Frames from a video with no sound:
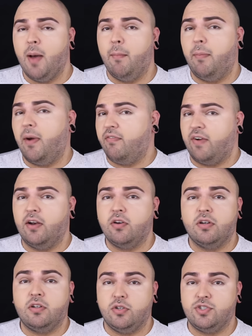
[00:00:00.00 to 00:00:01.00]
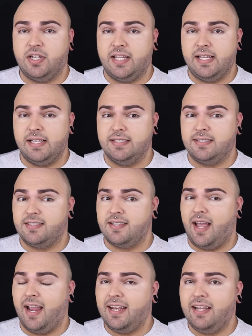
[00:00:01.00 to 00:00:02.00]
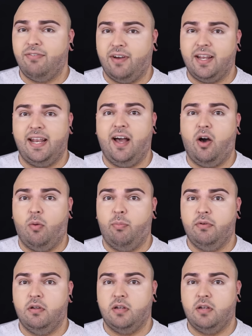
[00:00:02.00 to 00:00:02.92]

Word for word: but my final conclusion is I need fucking help.